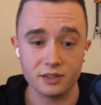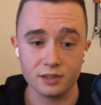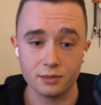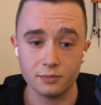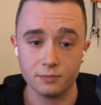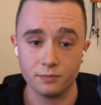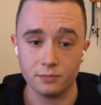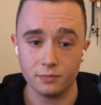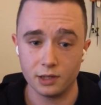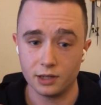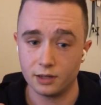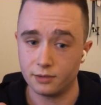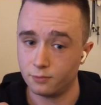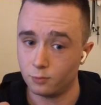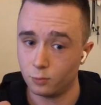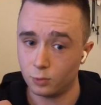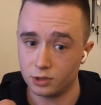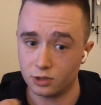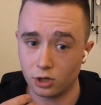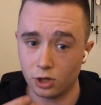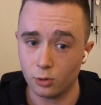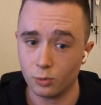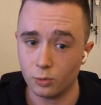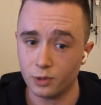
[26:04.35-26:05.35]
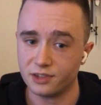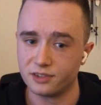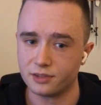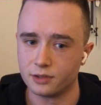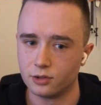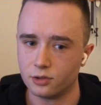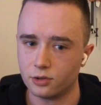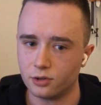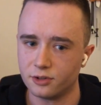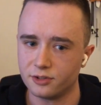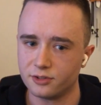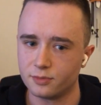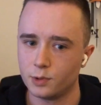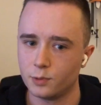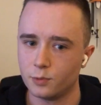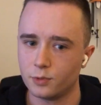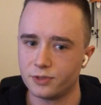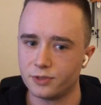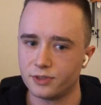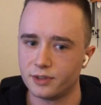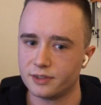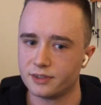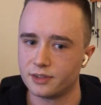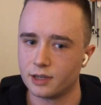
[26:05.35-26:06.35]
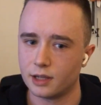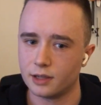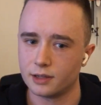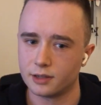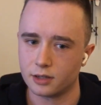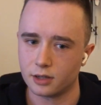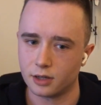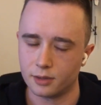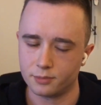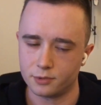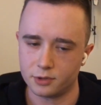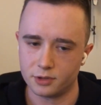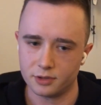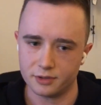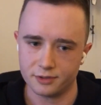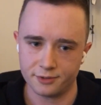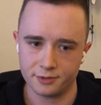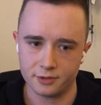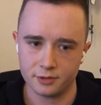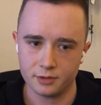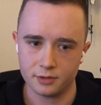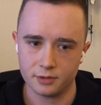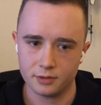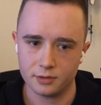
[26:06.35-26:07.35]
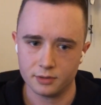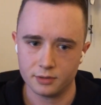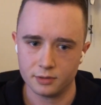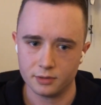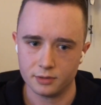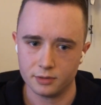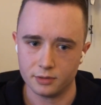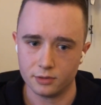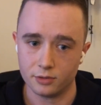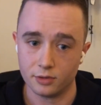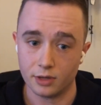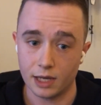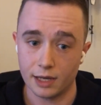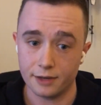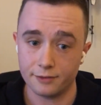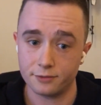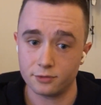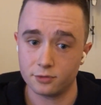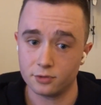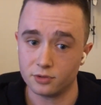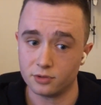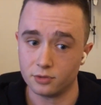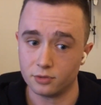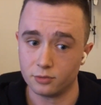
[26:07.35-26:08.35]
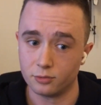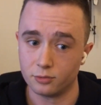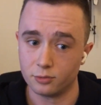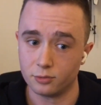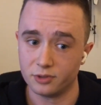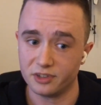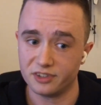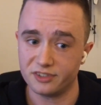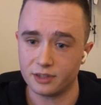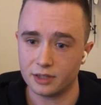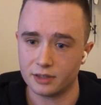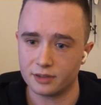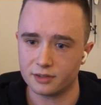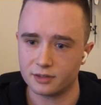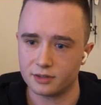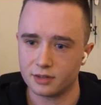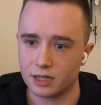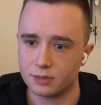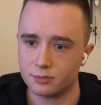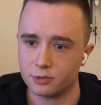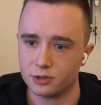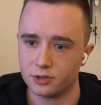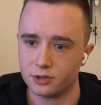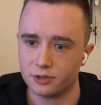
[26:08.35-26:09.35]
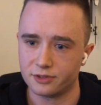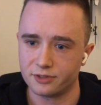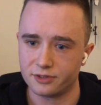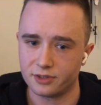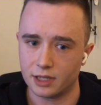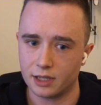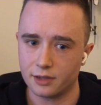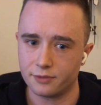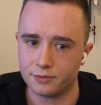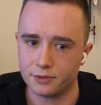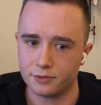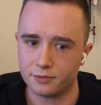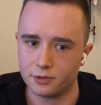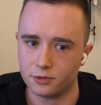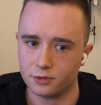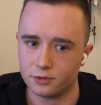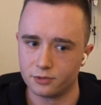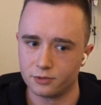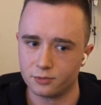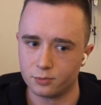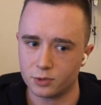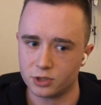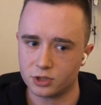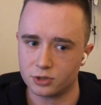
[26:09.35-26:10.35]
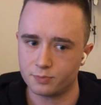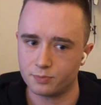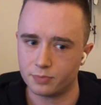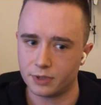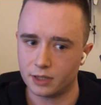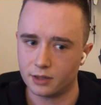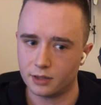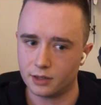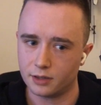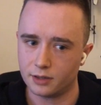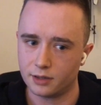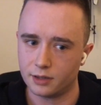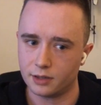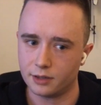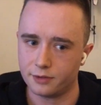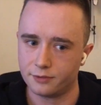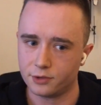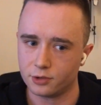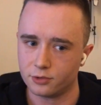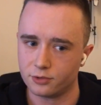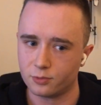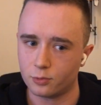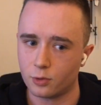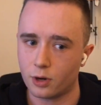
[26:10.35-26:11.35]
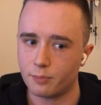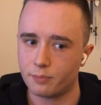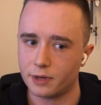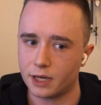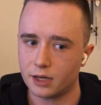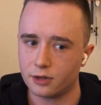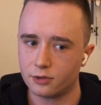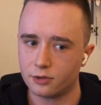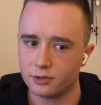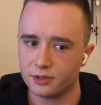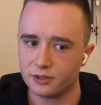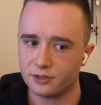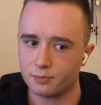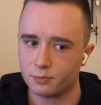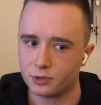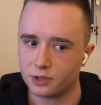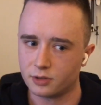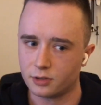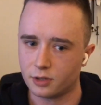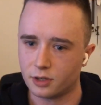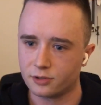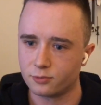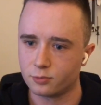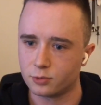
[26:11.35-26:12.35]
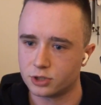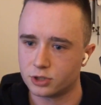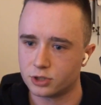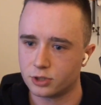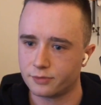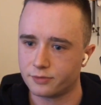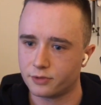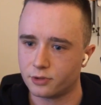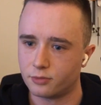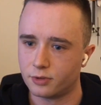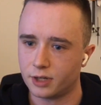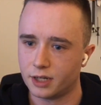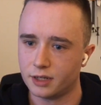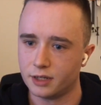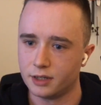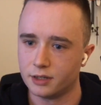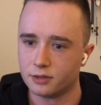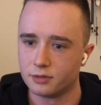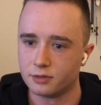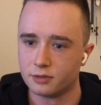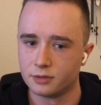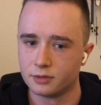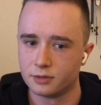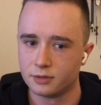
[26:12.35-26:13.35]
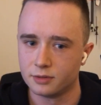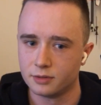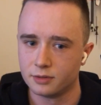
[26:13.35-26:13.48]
what always annoys me with these helicopters? You have to reset the timer yourself if you swap batteries, but not switch off the radio.